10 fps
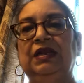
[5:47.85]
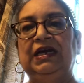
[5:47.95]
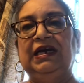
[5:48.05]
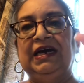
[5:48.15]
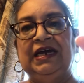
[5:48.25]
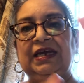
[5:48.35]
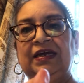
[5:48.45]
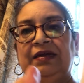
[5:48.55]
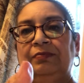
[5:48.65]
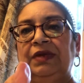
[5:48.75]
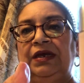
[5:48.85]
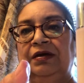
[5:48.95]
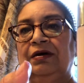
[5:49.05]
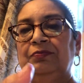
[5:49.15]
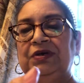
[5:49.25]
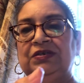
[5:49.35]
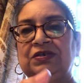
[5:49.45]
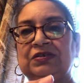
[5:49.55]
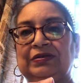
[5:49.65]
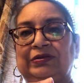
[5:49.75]
like high-end makeup. It
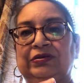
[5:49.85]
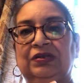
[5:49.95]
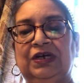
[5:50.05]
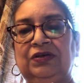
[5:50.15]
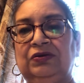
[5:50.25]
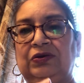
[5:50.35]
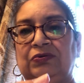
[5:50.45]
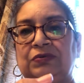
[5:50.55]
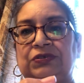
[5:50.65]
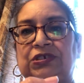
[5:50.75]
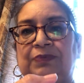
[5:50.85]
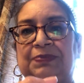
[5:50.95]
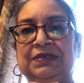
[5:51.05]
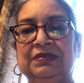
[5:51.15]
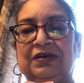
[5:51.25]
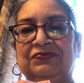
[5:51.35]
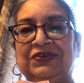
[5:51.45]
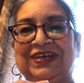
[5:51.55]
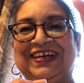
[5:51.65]
doesn't look like, you know, cheapy stuff.